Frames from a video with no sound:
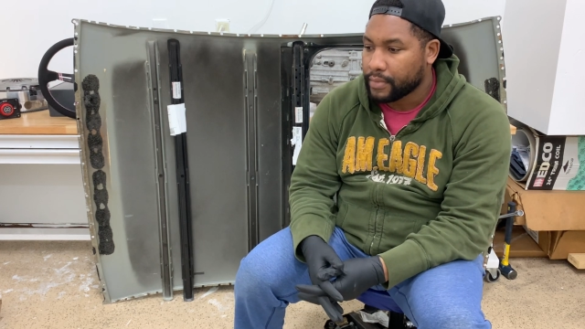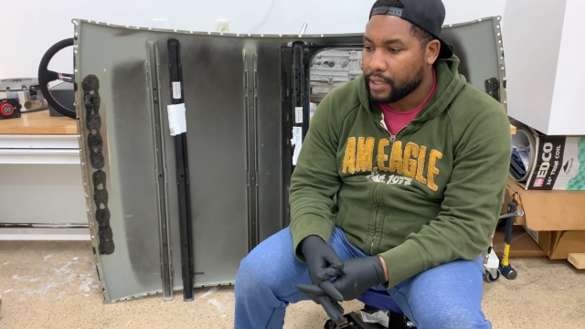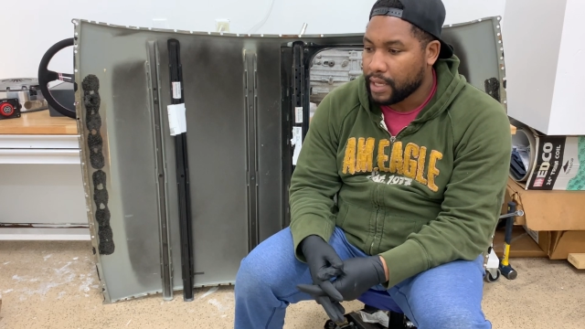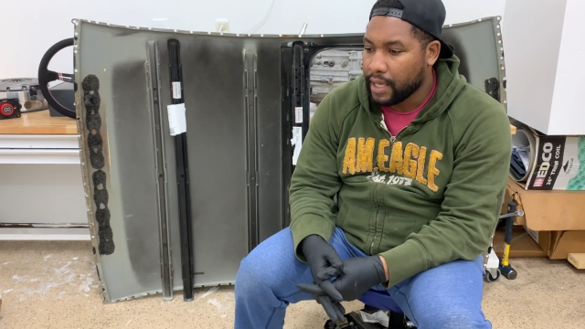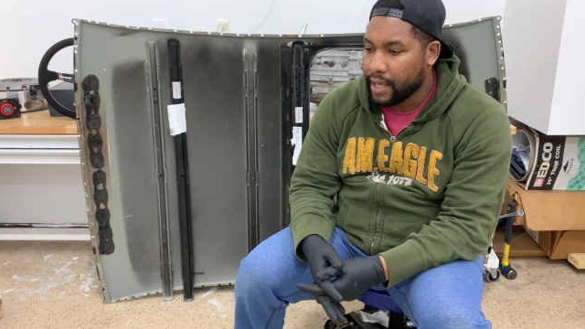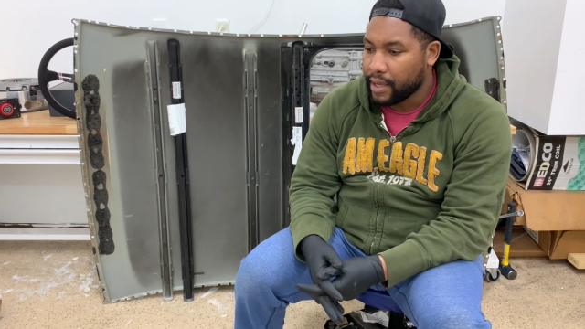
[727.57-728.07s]

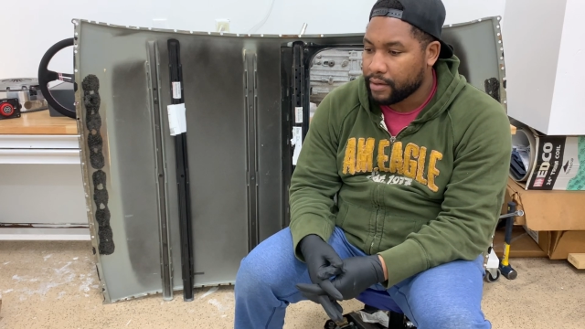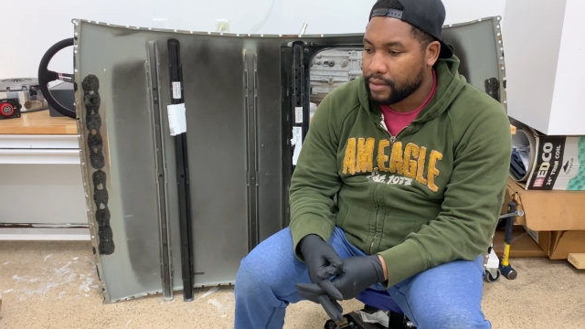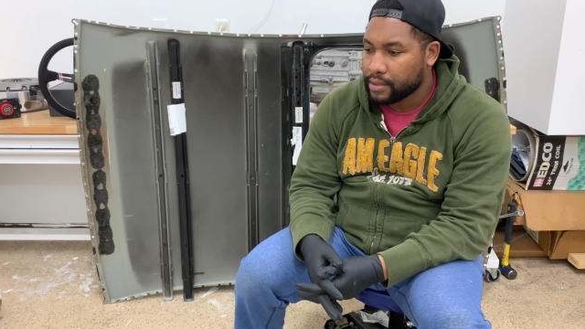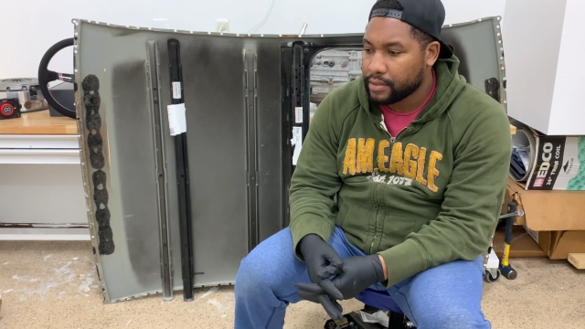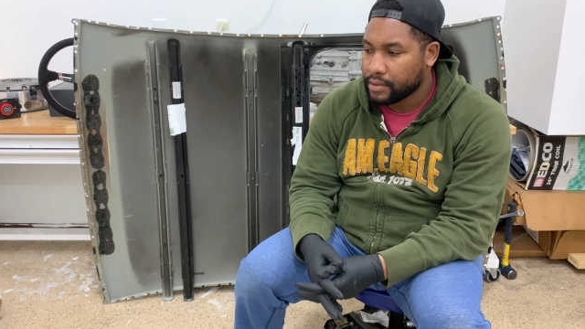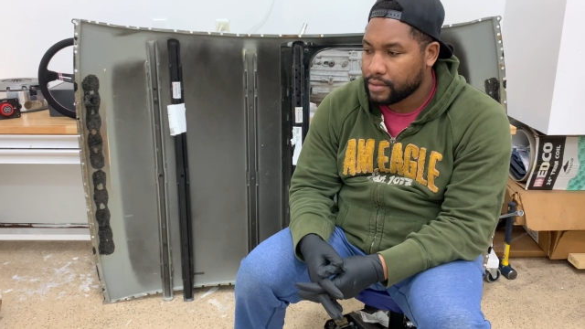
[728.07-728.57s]
And
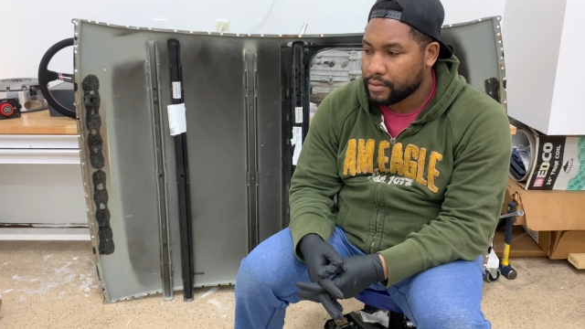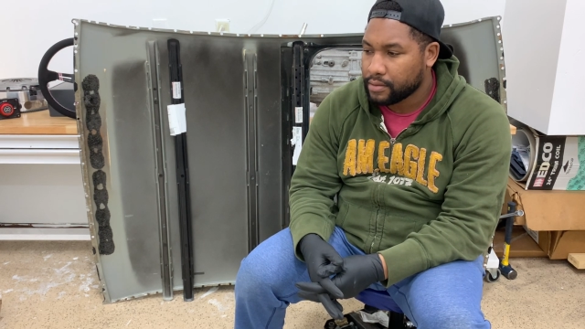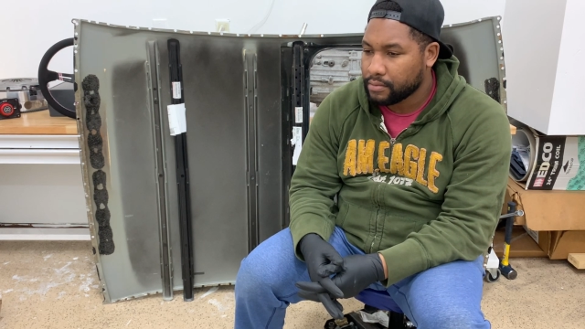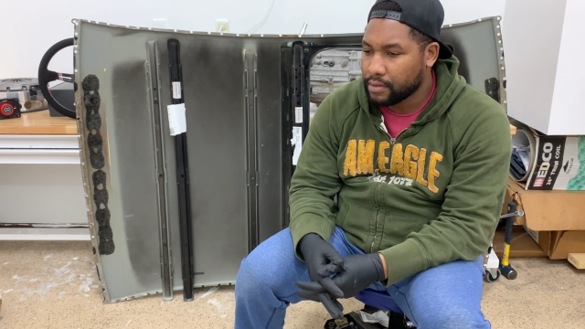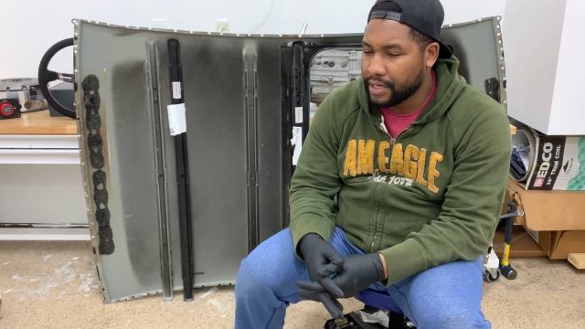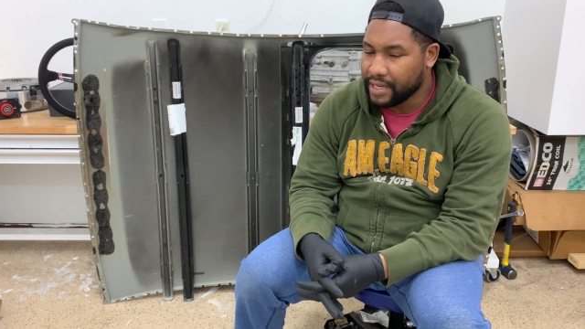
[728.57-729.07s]

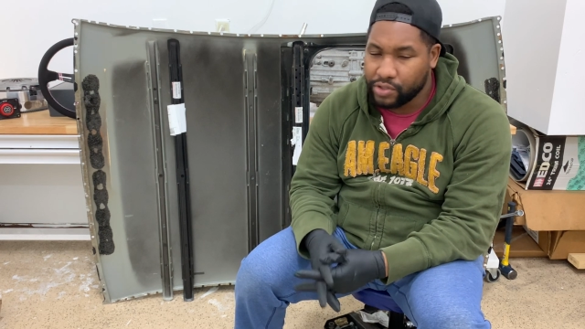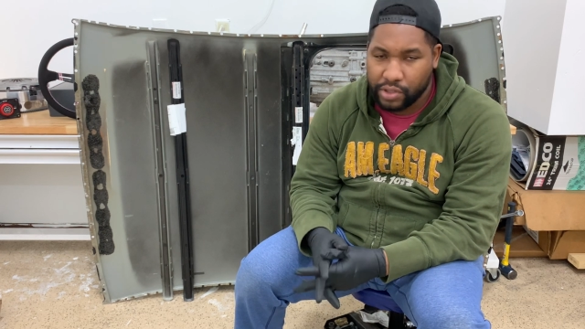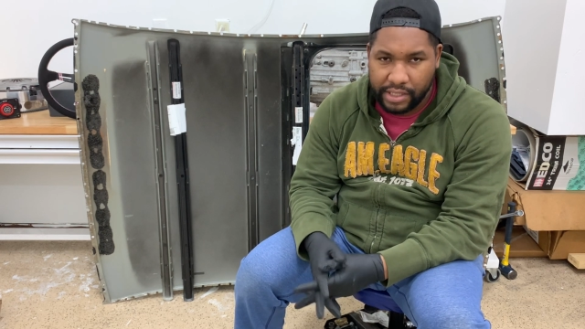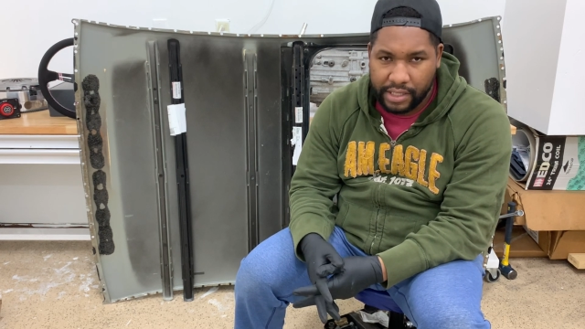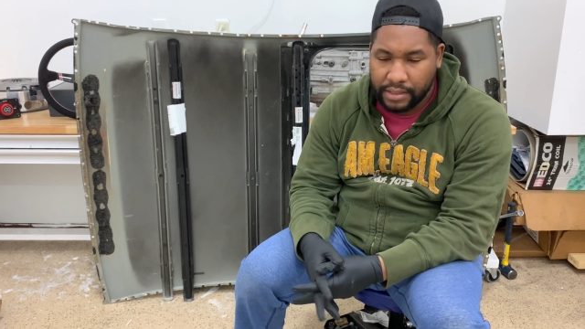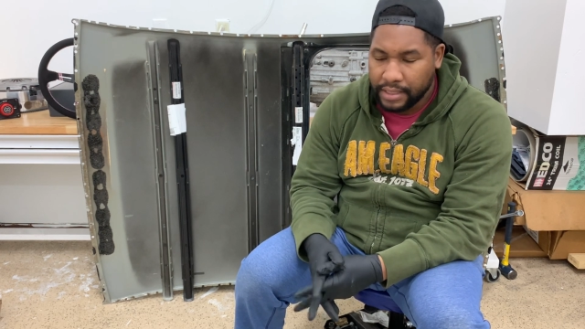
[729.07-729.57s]

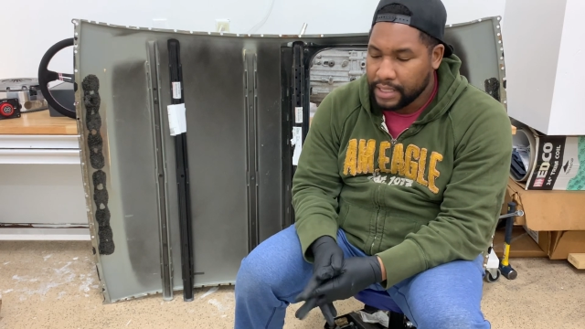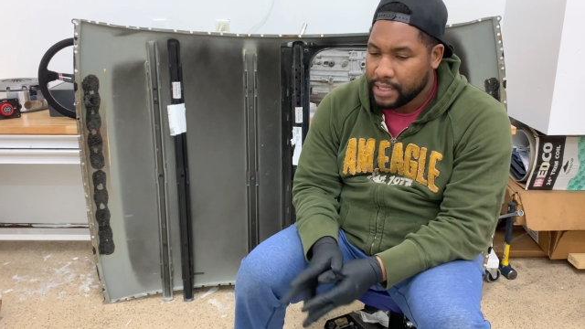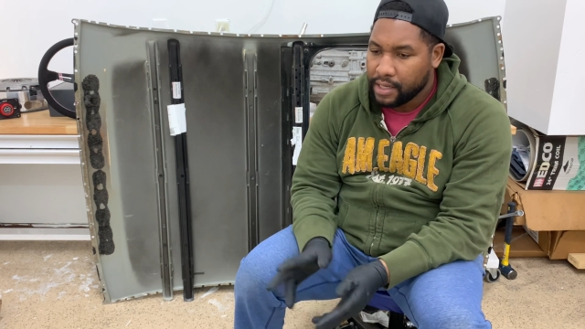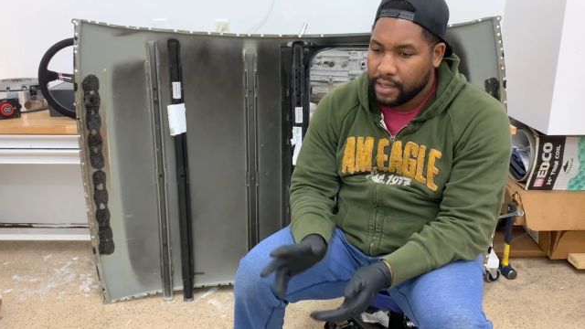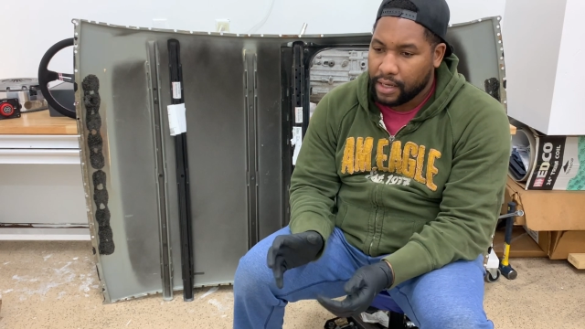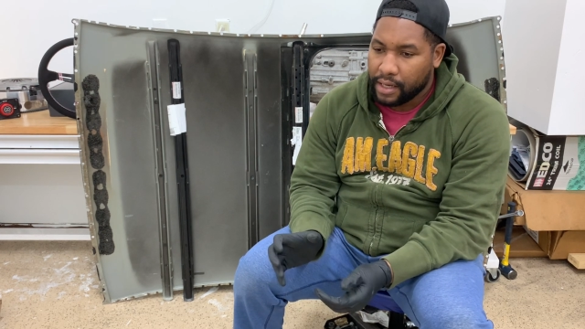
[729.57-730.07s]
initially,
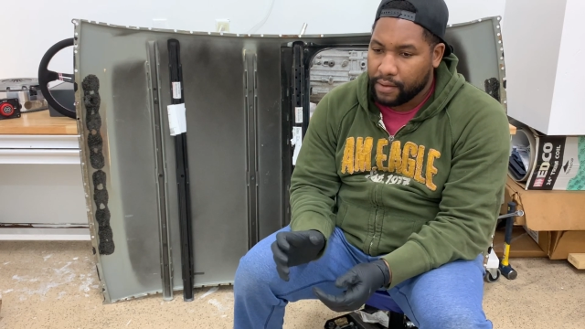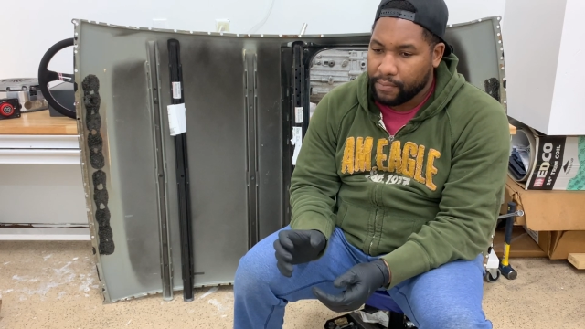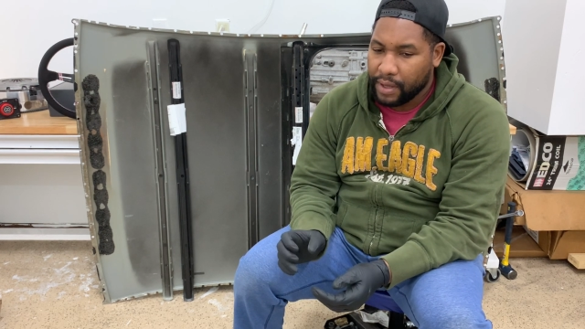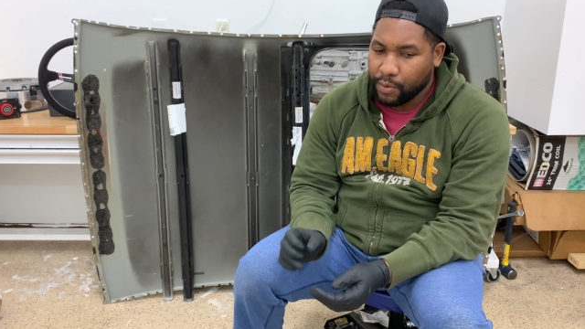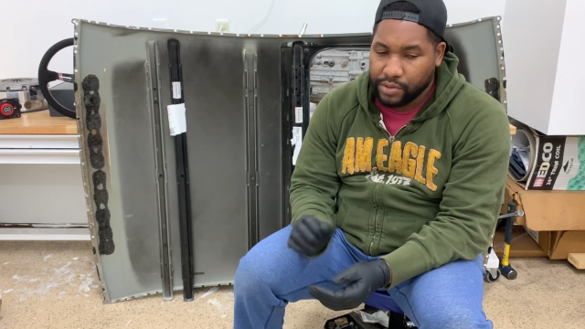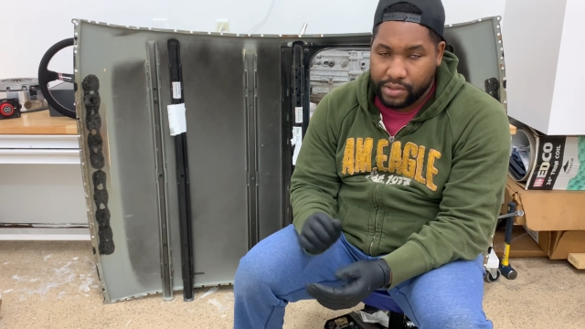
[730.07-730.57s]
it
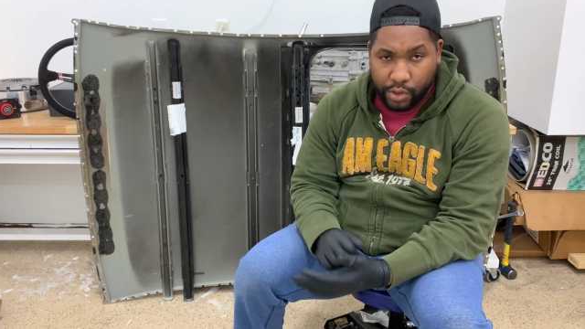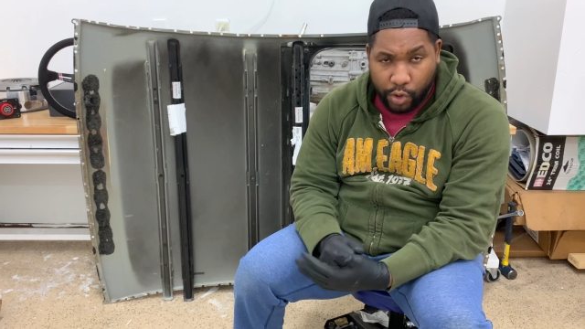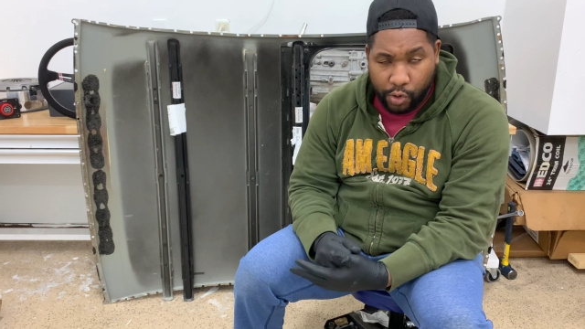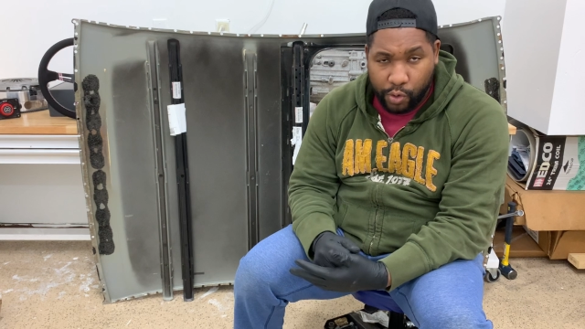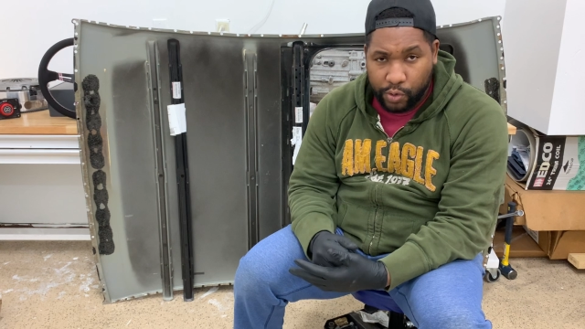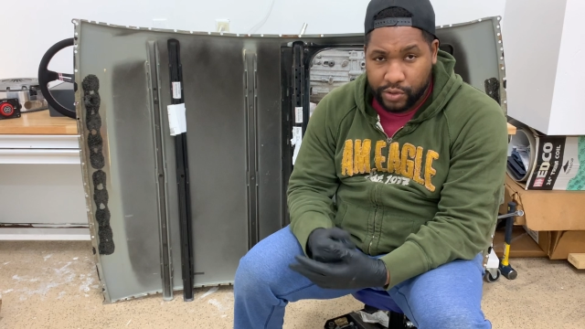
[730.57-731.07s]
was
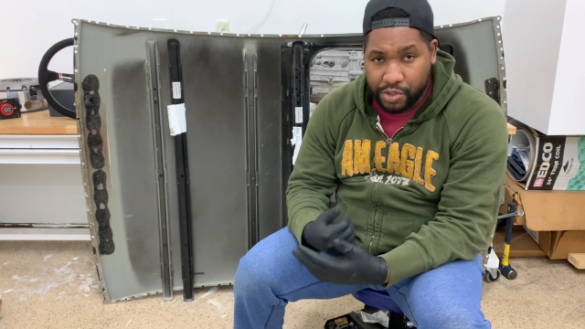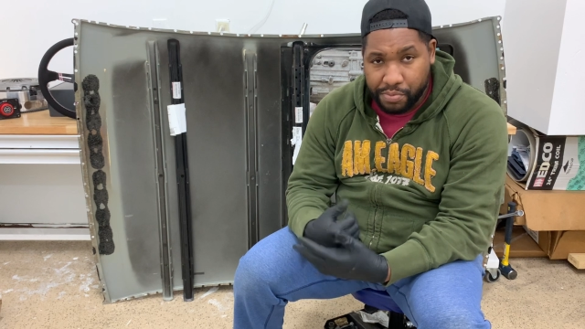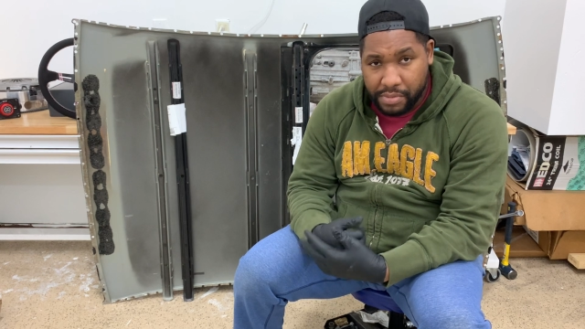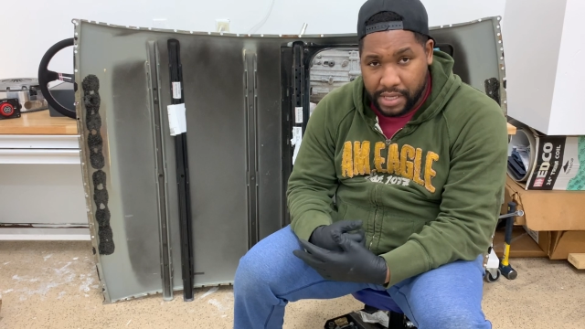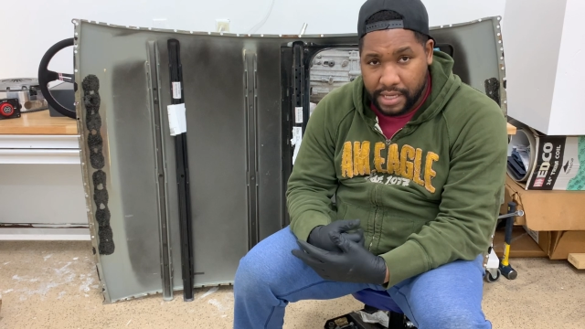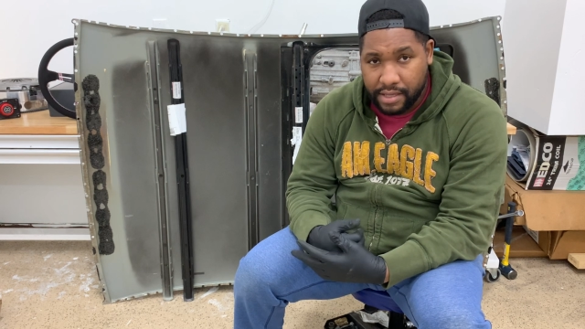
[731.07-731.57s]
told to
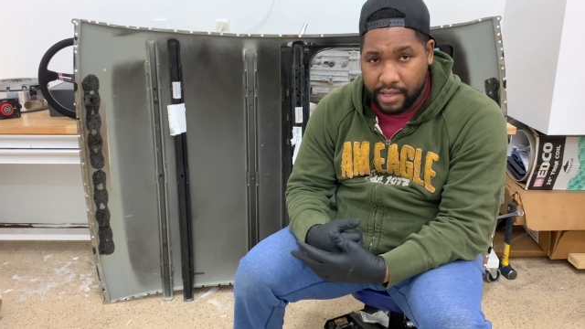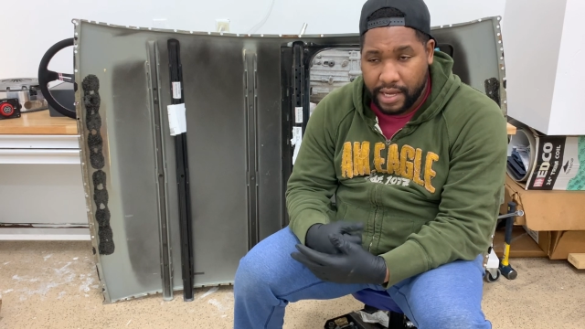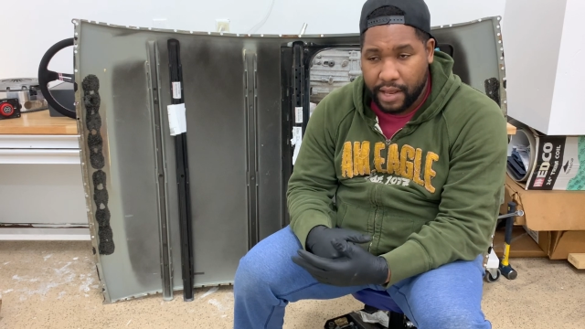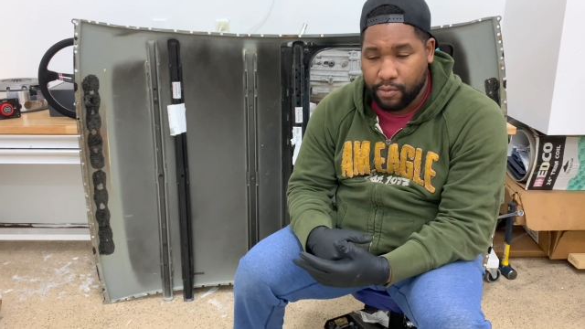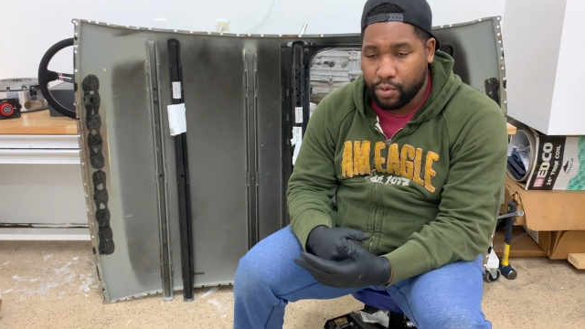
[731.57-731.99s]
me that they